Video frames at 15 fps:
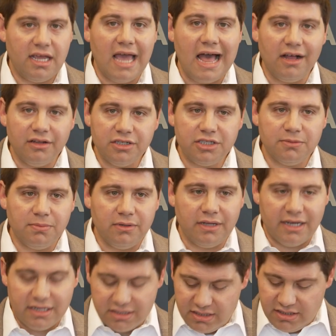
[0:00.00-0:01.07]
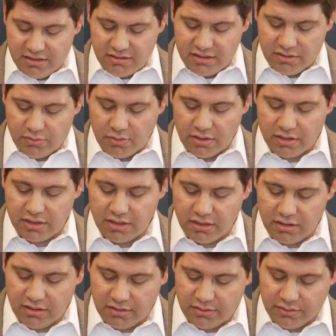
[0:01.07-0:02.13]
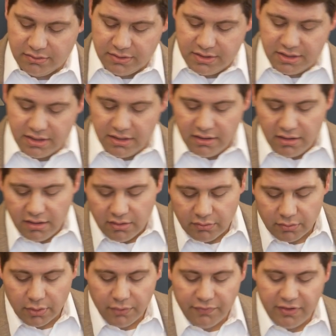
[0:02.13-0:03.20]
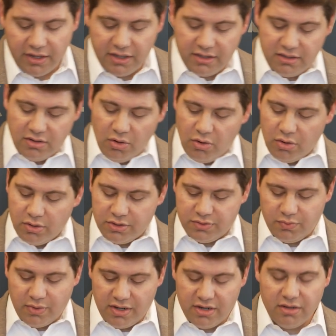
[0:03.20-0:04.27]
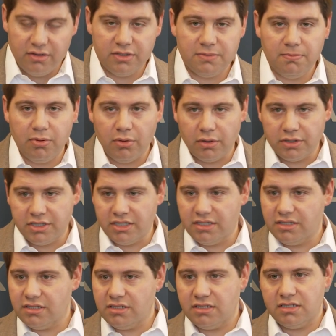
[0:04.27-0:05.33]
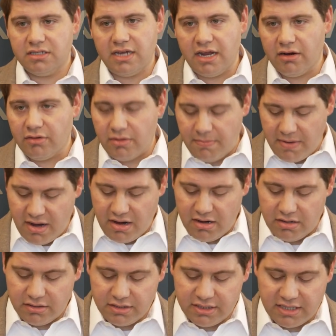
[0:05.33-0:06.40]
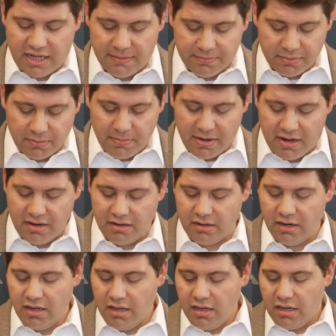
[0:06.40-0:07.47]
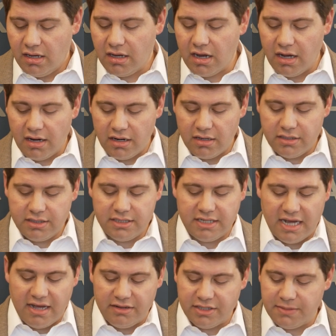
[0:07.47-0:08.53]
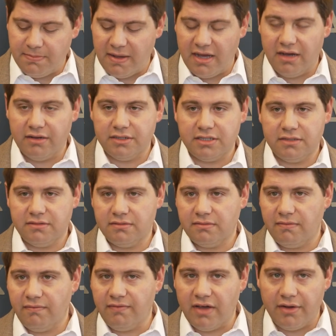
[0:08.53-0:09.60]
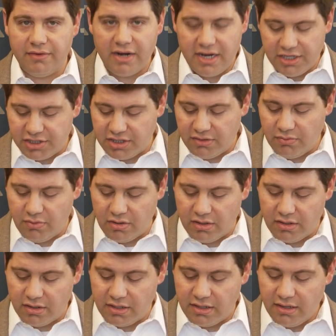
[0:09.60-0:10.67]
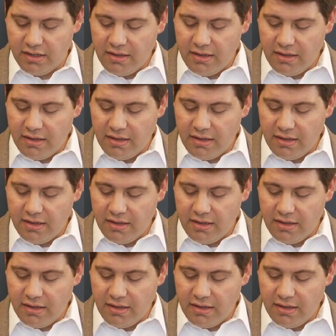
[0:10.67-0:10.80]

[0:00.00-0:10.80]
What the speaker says: Eligible exterior work includes roofing, doors, windows, porches, stair repair, step repair, gutters, downspouts, foundation work,